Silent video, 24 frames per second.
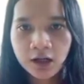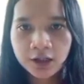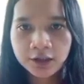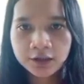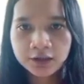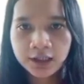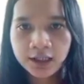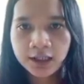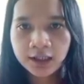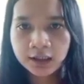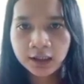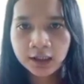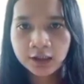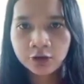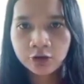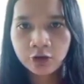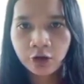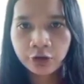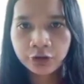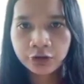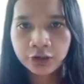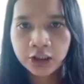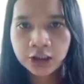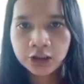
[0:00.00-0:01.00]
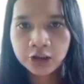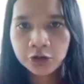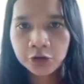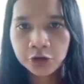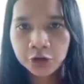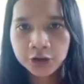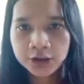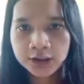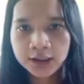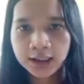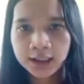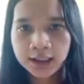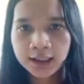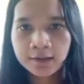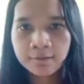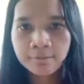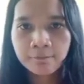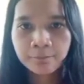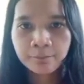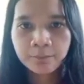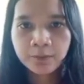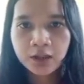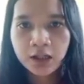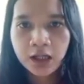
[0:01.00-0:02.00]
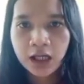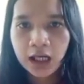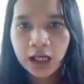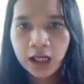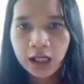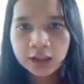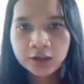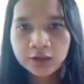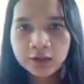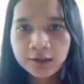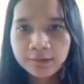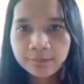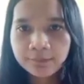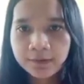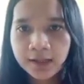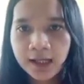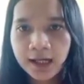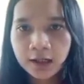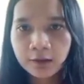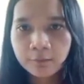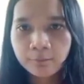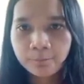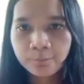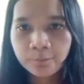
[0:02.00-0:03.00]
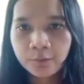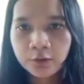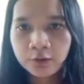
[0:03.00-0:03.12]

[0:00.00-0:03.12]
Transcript: are taken continuously and reflect